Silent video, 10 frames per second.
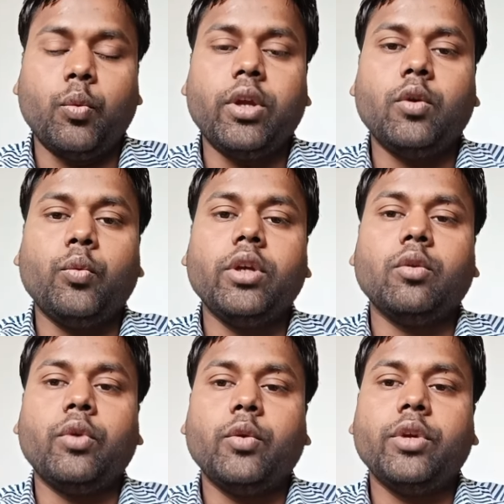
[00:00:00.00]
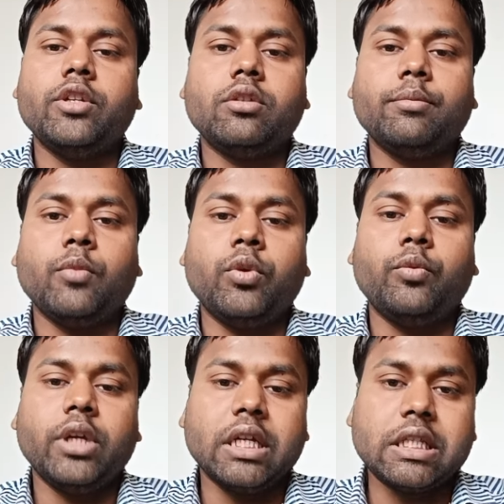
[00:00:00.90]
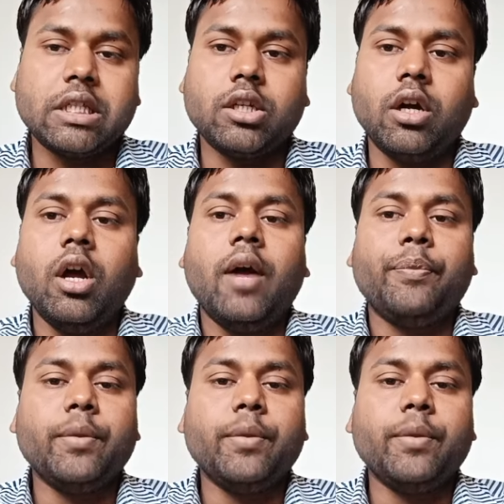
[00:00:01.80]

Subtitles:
where we consider